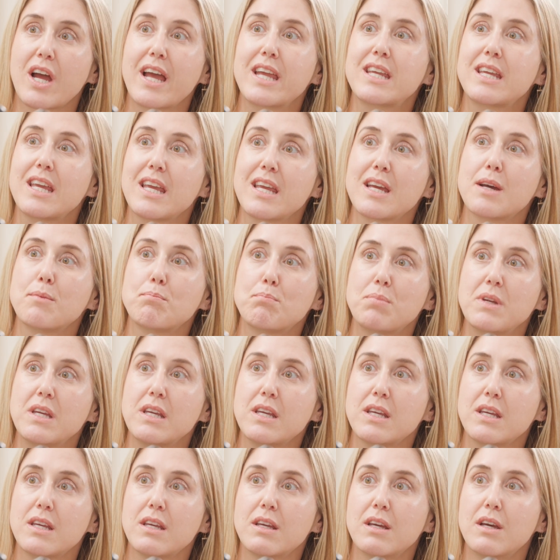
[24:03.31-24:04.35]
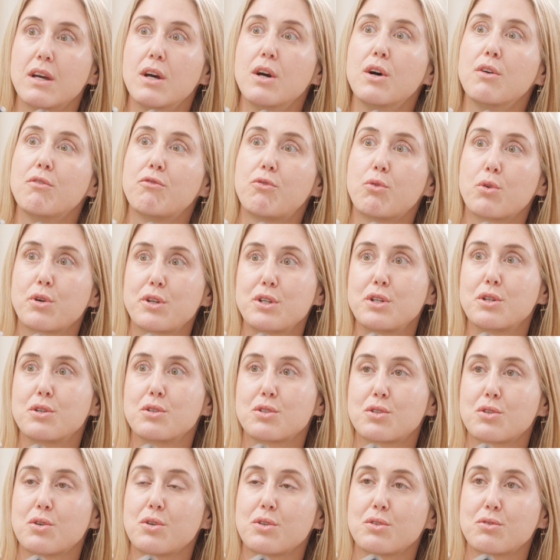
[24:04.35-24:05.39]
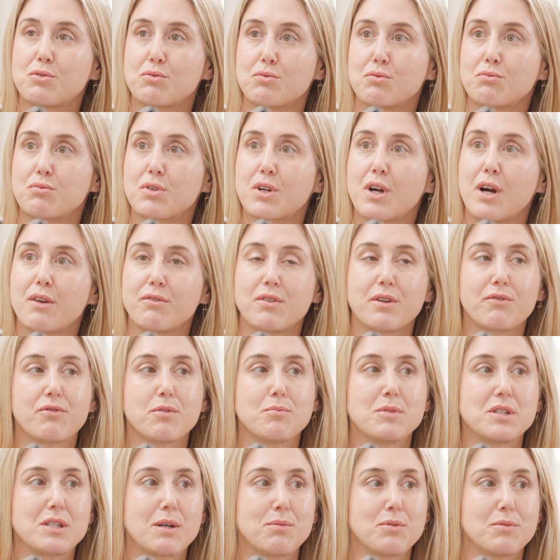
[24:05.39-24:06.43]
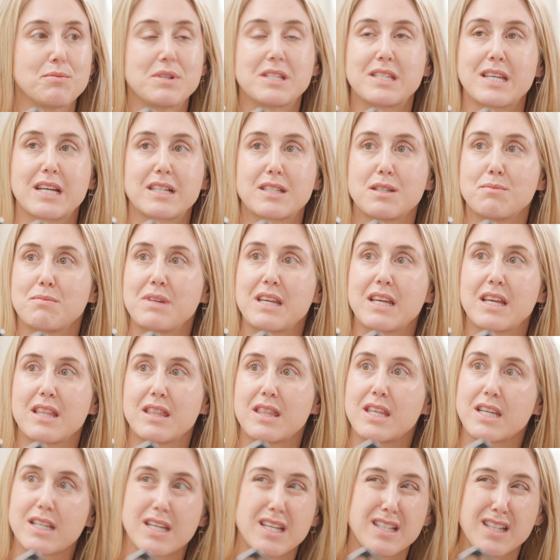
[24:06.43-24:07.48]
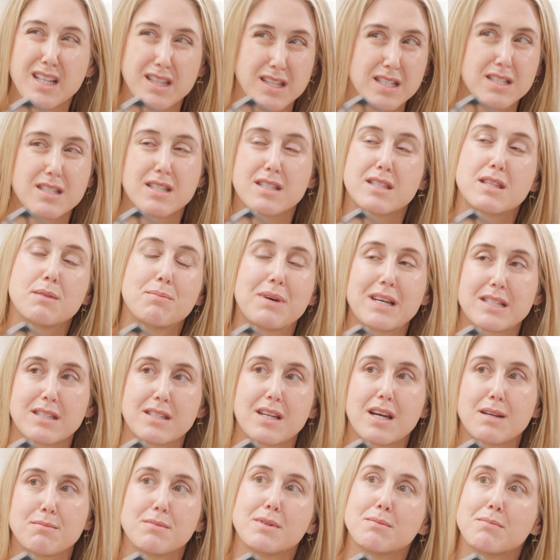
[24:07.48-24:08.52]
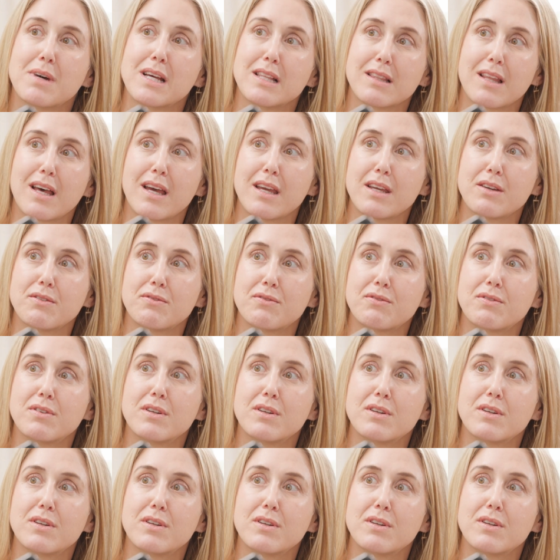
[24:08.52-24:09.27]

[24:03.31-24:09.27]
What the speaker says: I can't be 40 years old recovering from a double mastectomy and thinking that this is the best time in my life.